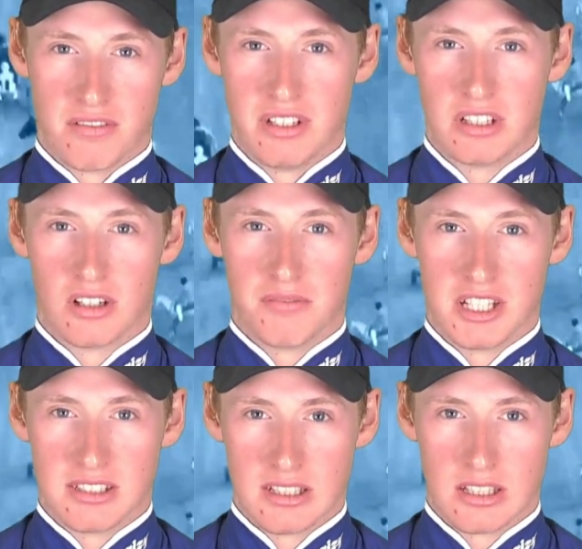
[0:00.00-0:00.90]
field,
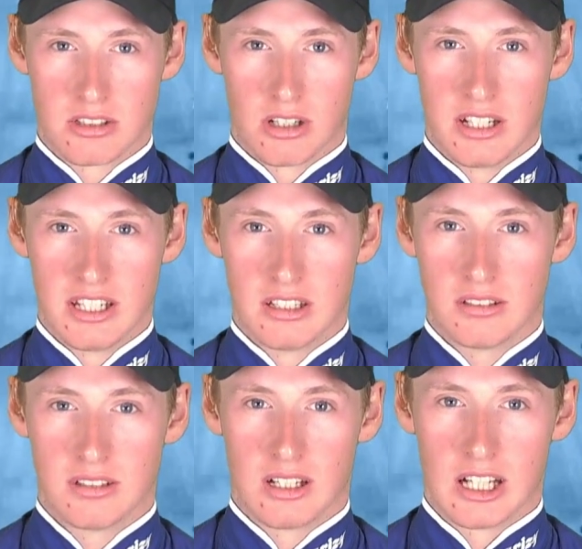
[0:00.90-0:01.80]
obviously it's
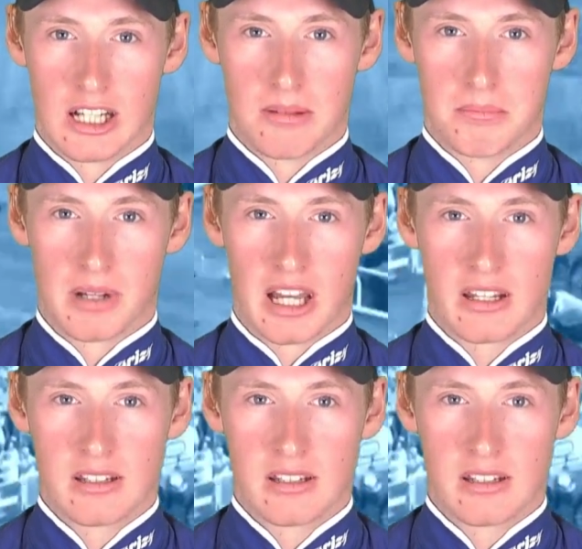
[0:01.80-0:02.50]
ideal. But,